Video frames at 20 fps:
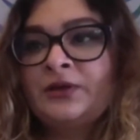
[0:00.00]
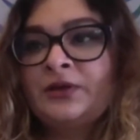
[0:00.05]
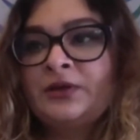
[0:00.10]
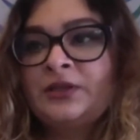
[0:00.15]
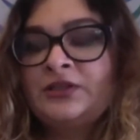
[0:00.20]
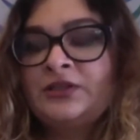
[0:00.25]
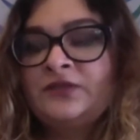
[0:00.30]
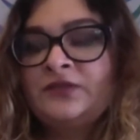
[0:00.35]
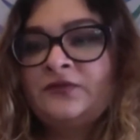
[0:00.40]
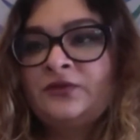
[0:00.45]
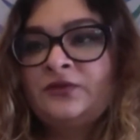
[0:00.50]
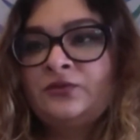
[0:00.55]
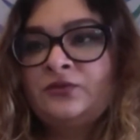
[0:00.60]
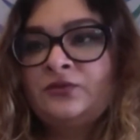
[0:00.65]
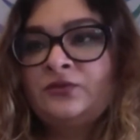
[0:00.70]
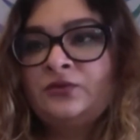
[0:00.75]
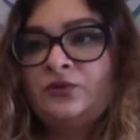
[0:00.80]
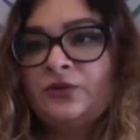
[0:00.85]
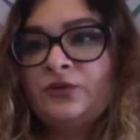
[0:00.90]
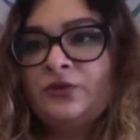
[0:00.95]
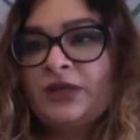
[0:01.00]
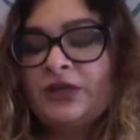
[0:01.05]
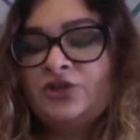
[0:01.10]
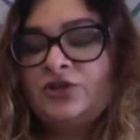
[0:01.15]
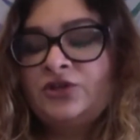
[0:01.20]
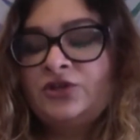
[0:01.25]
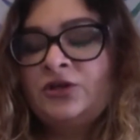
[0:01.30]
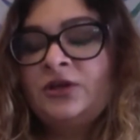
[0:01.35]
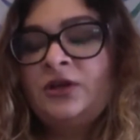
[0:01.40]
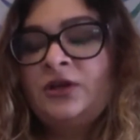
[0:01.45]
interview
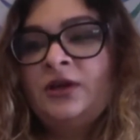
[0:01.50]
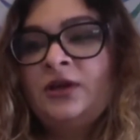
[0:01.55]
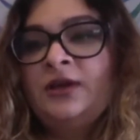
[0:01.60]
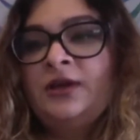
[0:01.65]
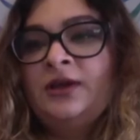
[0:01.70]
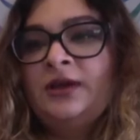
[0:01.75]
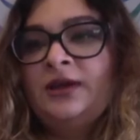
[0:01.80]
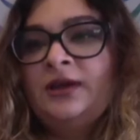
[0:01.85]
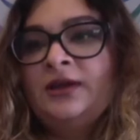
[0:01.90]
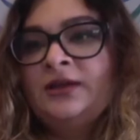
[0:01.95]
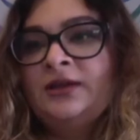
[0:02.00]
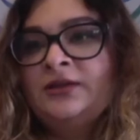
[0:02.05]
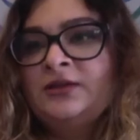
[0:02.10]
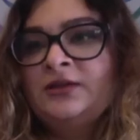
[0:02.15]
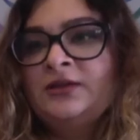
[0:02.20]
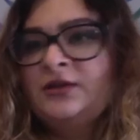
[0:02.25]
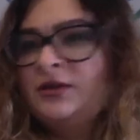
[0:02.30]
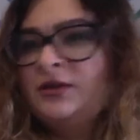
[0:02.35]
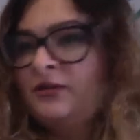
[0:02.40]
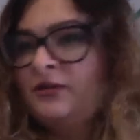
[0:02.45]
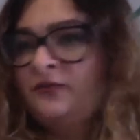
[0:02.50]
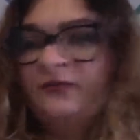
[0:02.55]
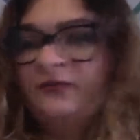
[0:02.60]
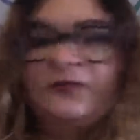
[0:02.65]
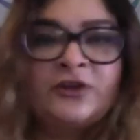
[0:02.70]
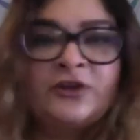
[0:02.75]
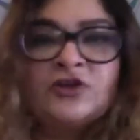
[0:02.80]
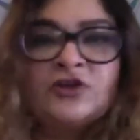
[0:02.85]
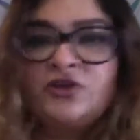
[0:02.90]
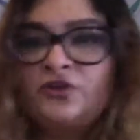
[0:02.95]
location, and
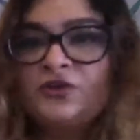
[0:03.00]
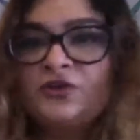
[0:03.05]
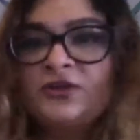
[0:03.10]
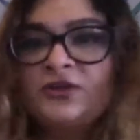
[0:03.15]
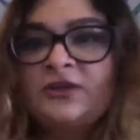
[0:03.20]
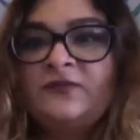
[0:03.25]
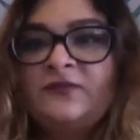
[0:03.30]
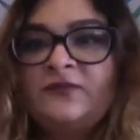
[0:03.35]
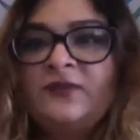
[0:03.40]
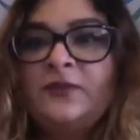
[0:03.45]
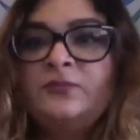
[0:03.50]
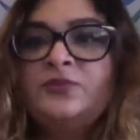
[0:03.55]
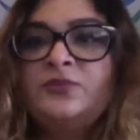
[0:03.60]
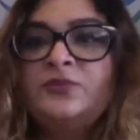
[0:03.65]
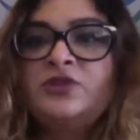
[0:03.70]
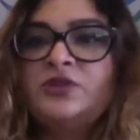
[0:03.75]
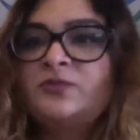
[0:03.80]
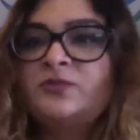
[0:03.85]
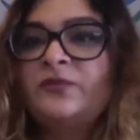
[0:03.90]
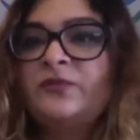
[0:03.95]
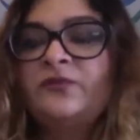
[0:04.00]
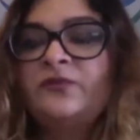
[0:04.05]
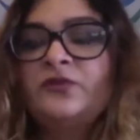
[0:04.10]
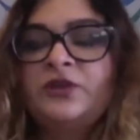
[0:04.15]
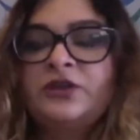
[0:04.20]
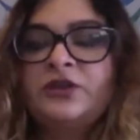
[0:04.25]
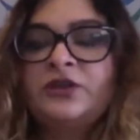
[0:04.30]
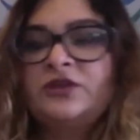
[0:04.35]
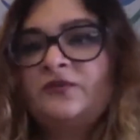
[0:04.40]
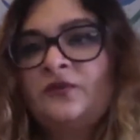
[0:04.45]
freshen yourself up just before
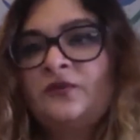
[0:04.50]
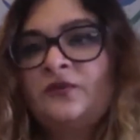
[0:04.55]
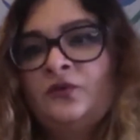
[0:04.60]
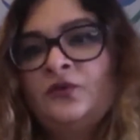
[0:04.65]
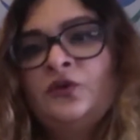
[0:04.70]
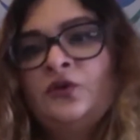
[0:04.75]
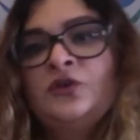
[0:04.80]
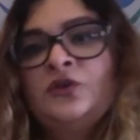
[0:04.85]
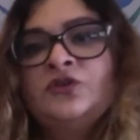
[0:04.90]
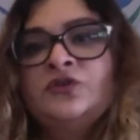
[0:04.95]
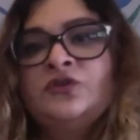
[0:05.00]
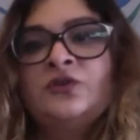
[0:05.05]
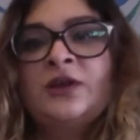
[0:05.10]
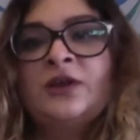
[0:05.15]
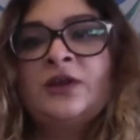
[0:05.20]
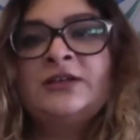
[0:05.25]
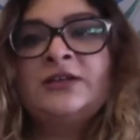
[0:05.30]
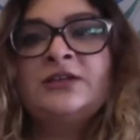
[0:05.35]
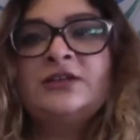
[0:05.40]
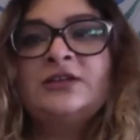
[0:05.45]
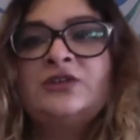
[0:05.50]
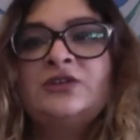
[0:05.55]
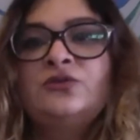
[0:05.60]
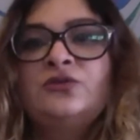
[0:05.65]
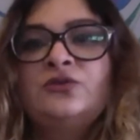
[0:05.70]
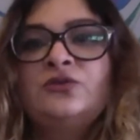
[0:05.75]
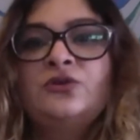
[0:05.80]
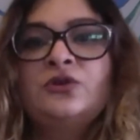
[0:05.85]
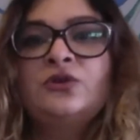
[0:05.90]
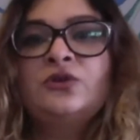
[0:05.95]
the interview so that you
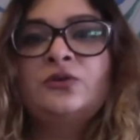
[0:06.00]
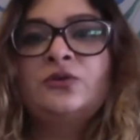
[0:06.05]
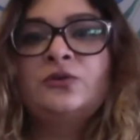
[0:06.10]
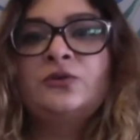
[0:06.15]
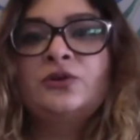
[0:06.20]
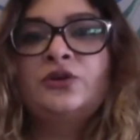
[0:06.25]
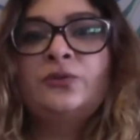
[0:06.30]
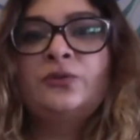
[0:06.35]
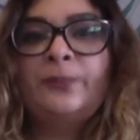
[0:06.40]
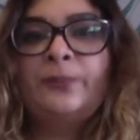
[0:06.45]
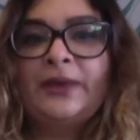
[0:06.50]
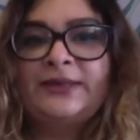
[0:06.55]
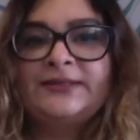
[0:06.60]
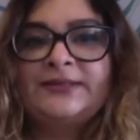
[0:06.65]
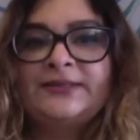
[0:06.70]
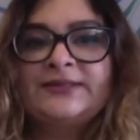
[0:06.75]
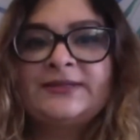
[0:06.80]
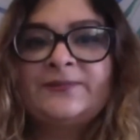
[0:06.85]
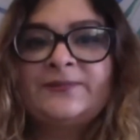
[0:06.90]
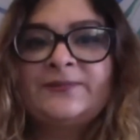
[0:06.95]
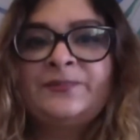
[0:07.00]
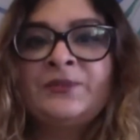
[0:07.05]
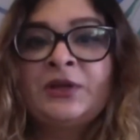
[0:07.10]
look your best.